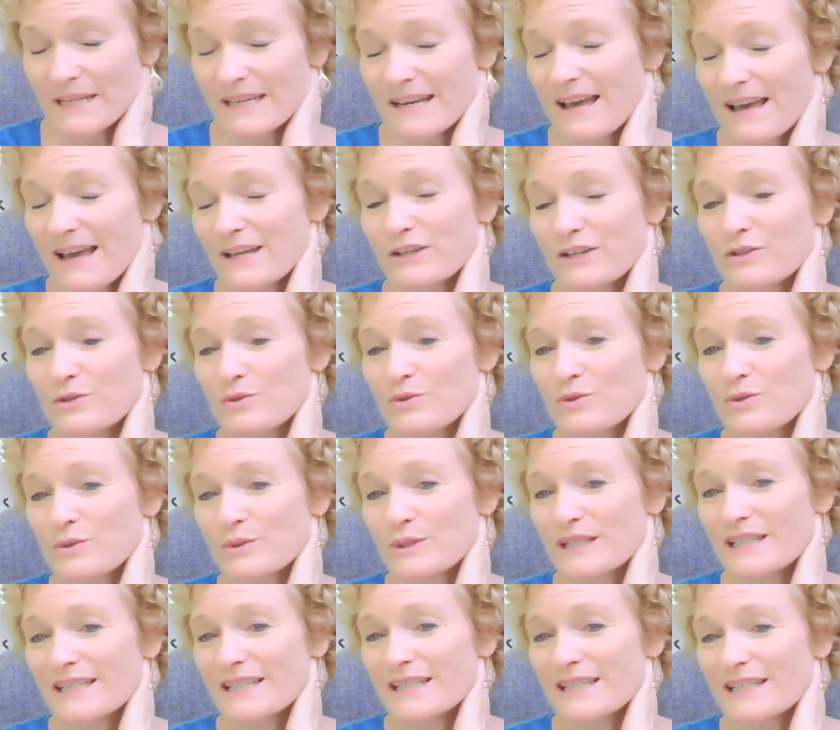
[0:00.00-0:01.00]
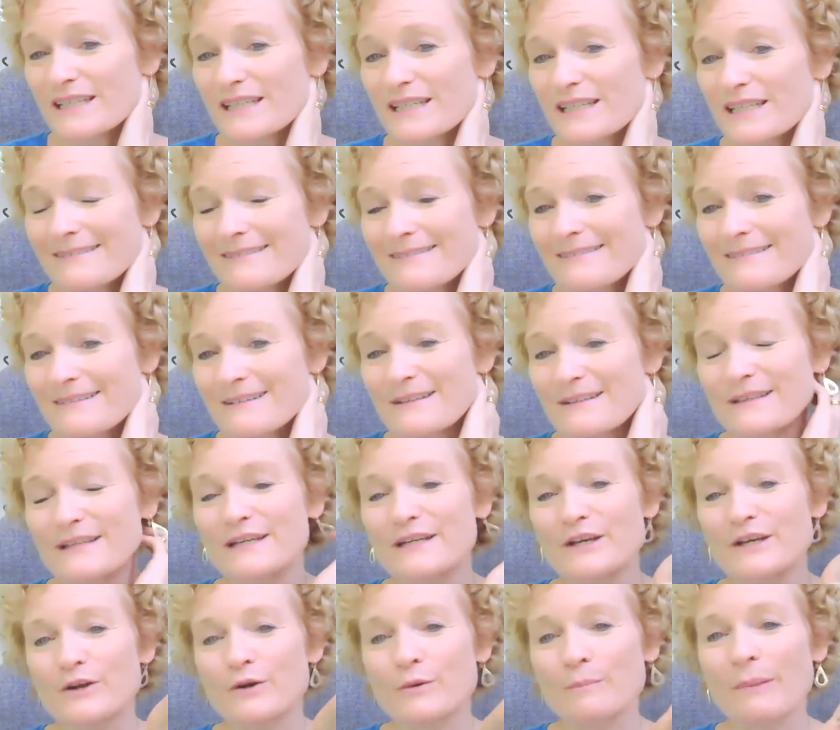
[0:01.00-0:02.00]
not usually,
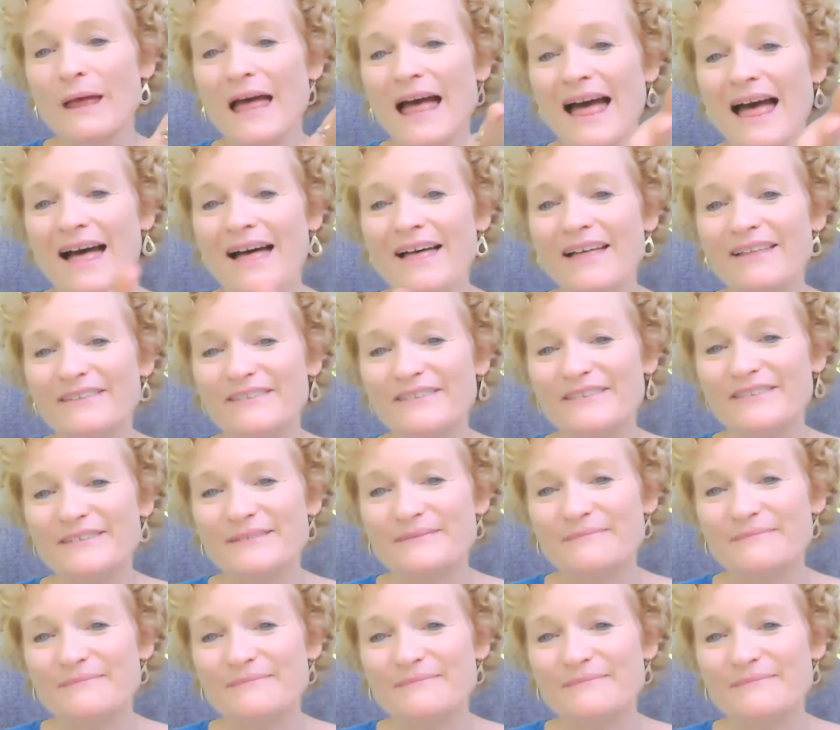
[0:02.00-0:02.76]
linear paths.